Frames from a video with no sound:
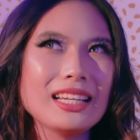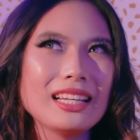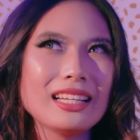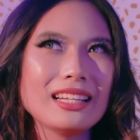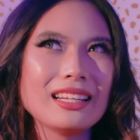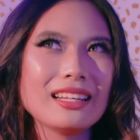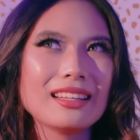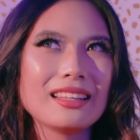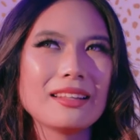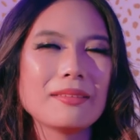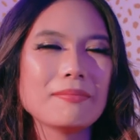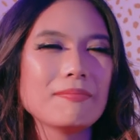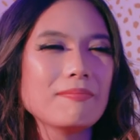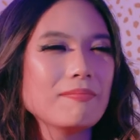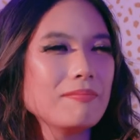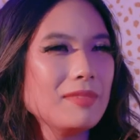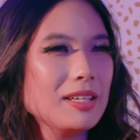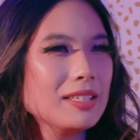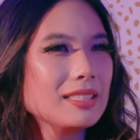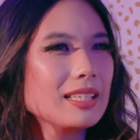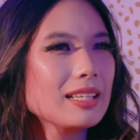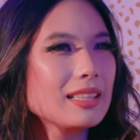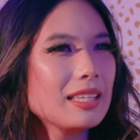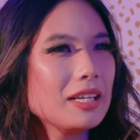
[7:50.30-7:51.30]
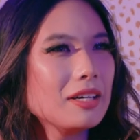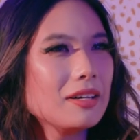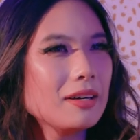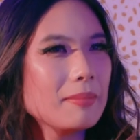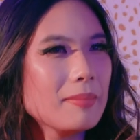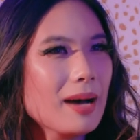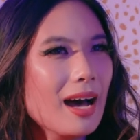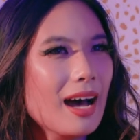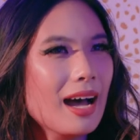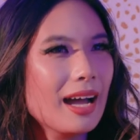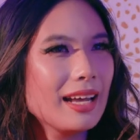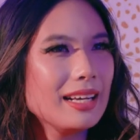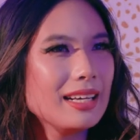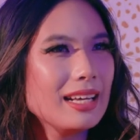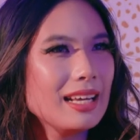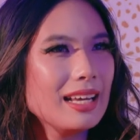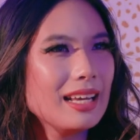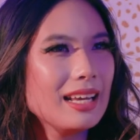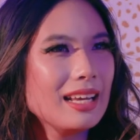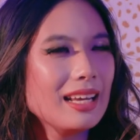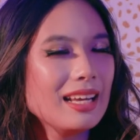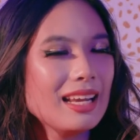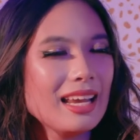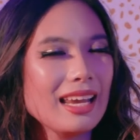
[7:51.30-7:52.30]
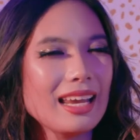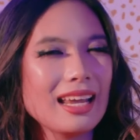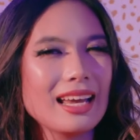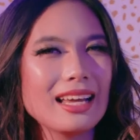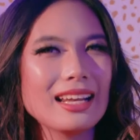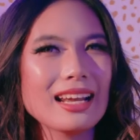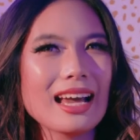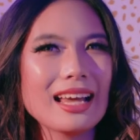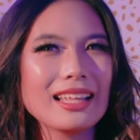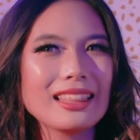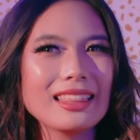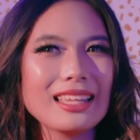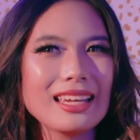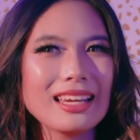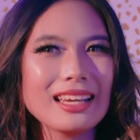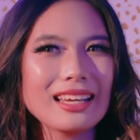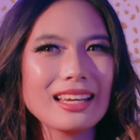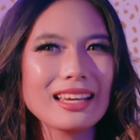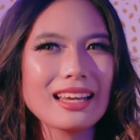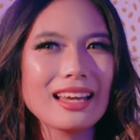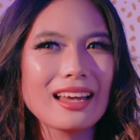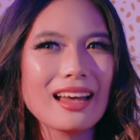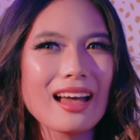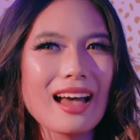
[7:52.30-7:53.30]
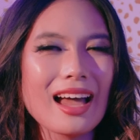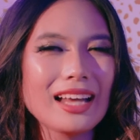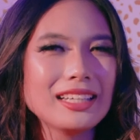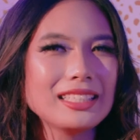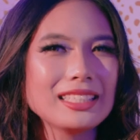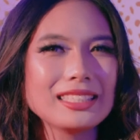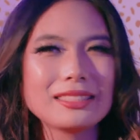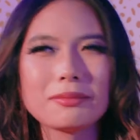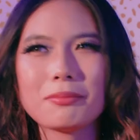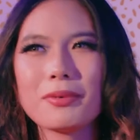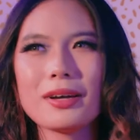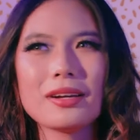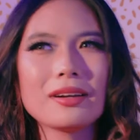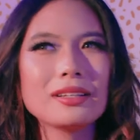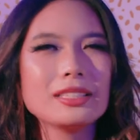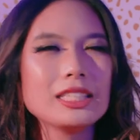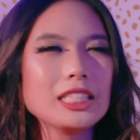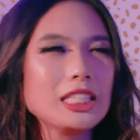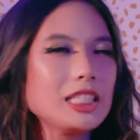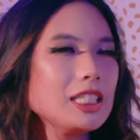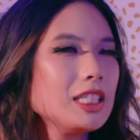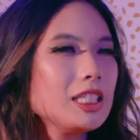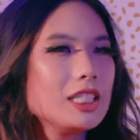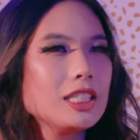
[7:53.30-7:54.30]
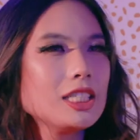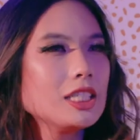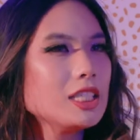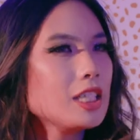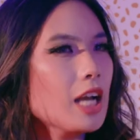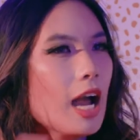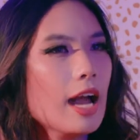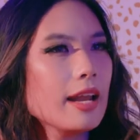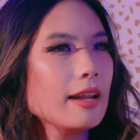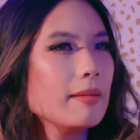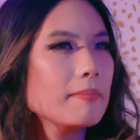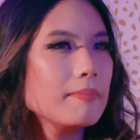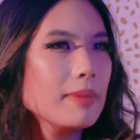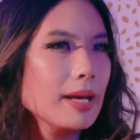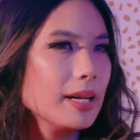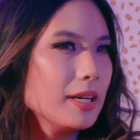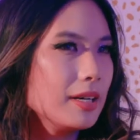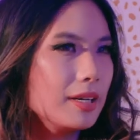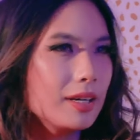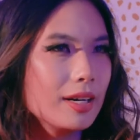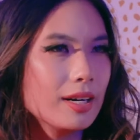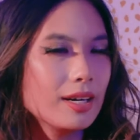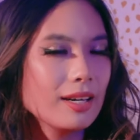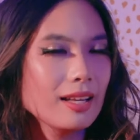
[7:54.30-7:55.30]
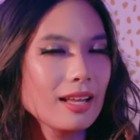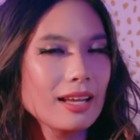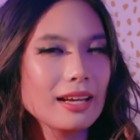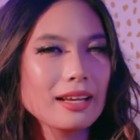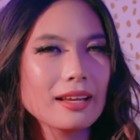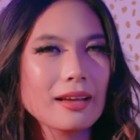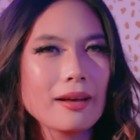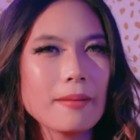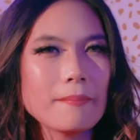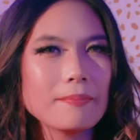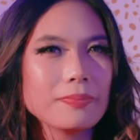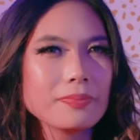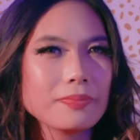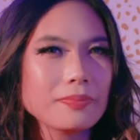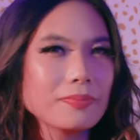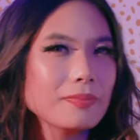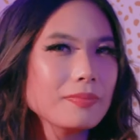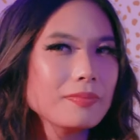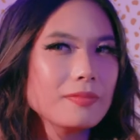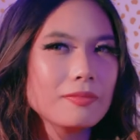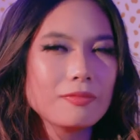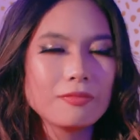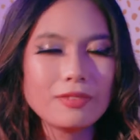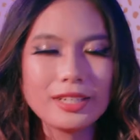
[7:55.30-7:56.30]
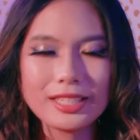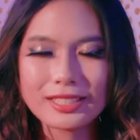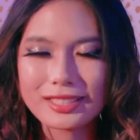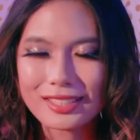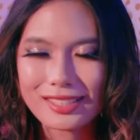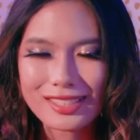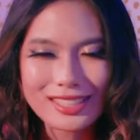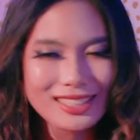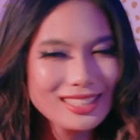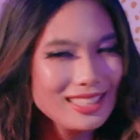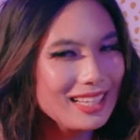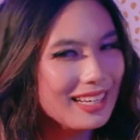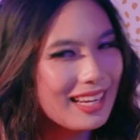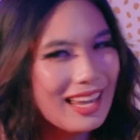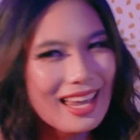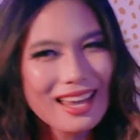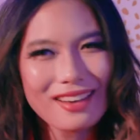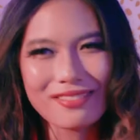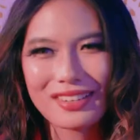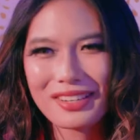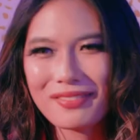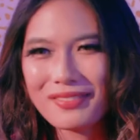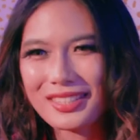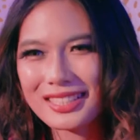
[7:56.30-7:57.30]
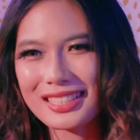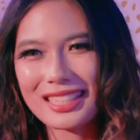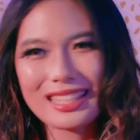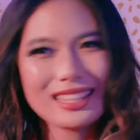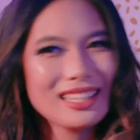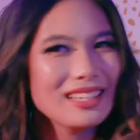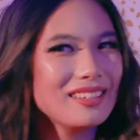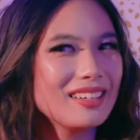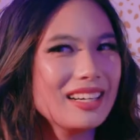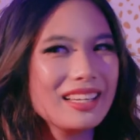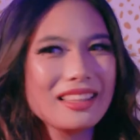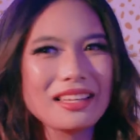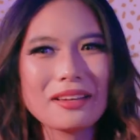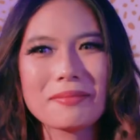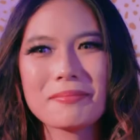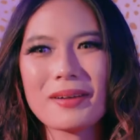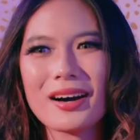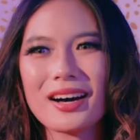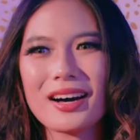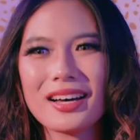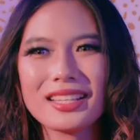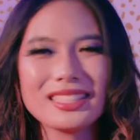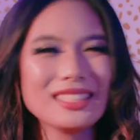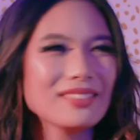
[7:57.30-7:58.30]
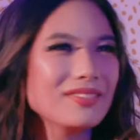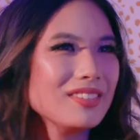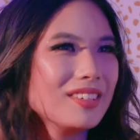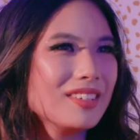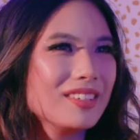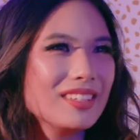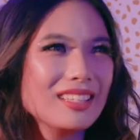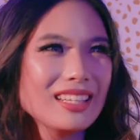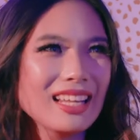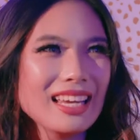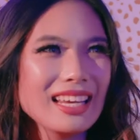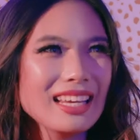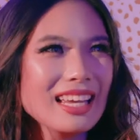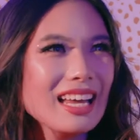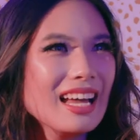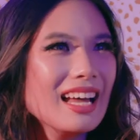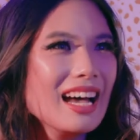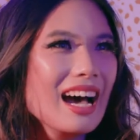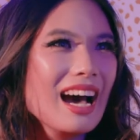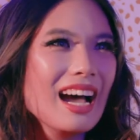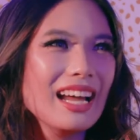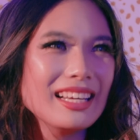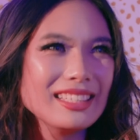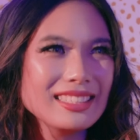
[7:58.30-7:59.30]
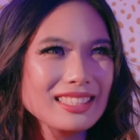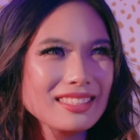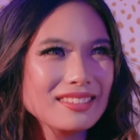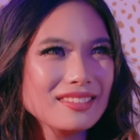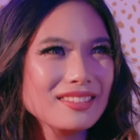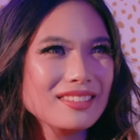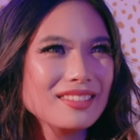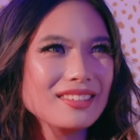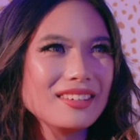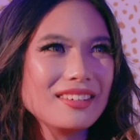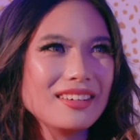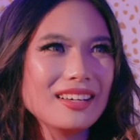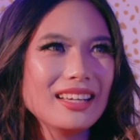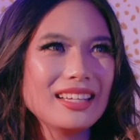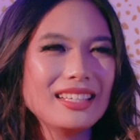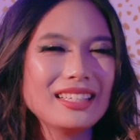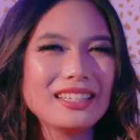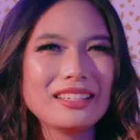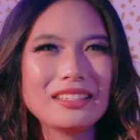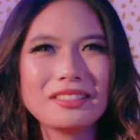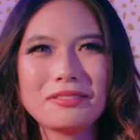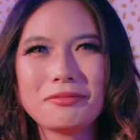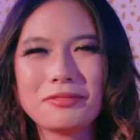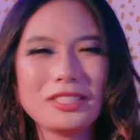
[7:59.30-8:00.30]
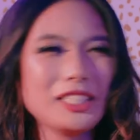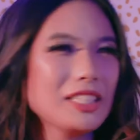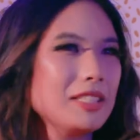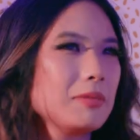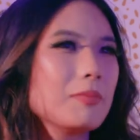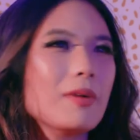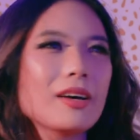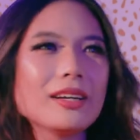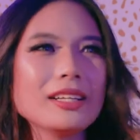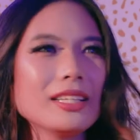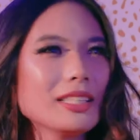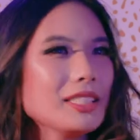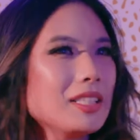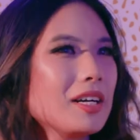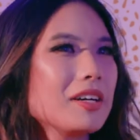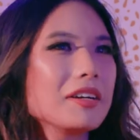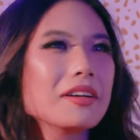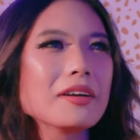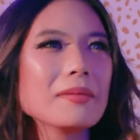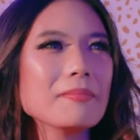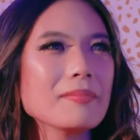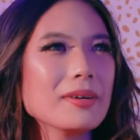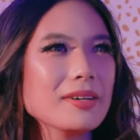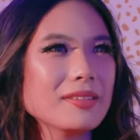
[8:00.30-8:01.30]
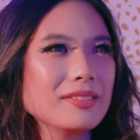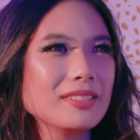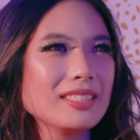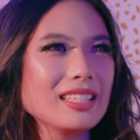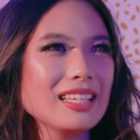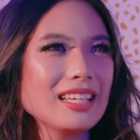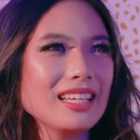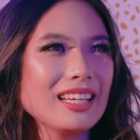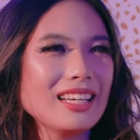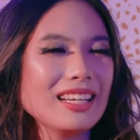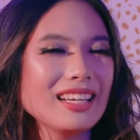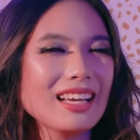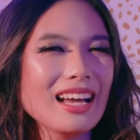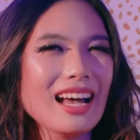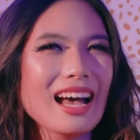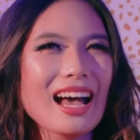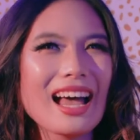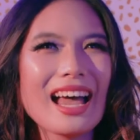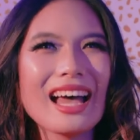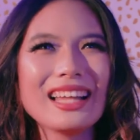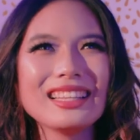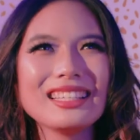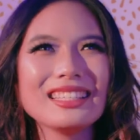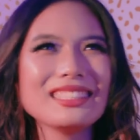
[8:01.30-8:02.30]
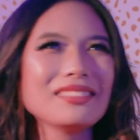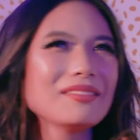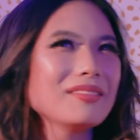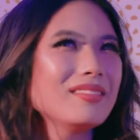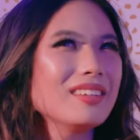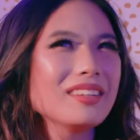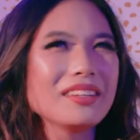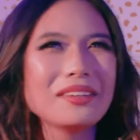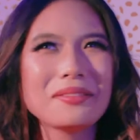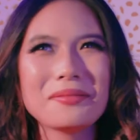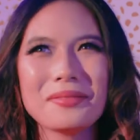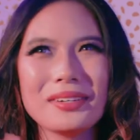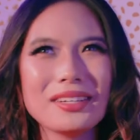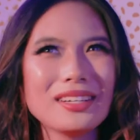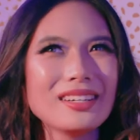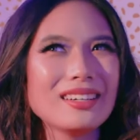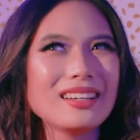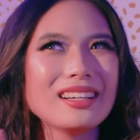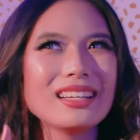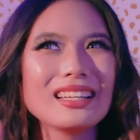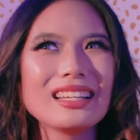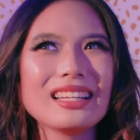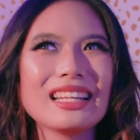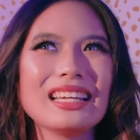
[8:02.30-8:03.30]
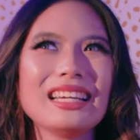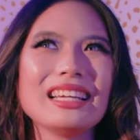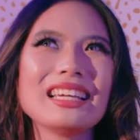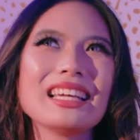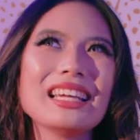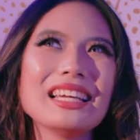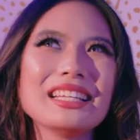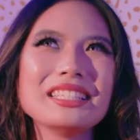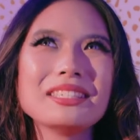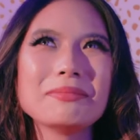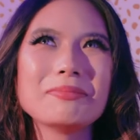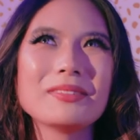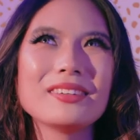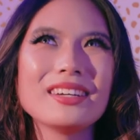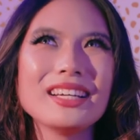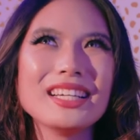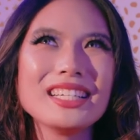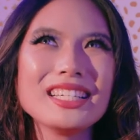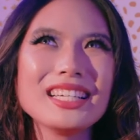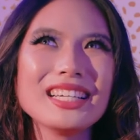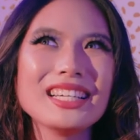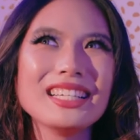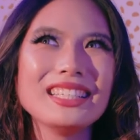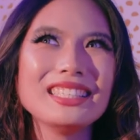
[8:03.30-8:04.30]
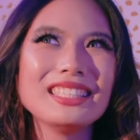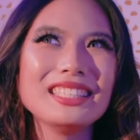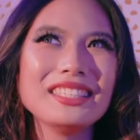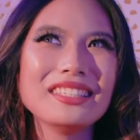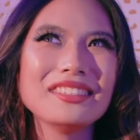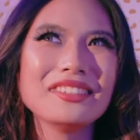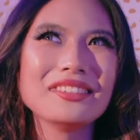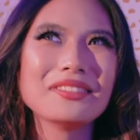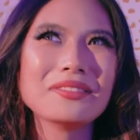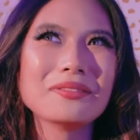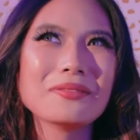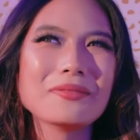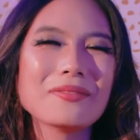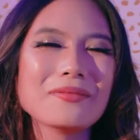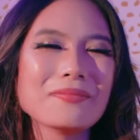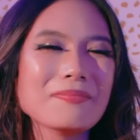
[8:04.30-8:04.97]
in the music theory behind it, and I think I just went on this giant bender, like, researched, like, every music theory thing possible in, like, high school and just wanted to start composing. I had this really weird, like, inspiration to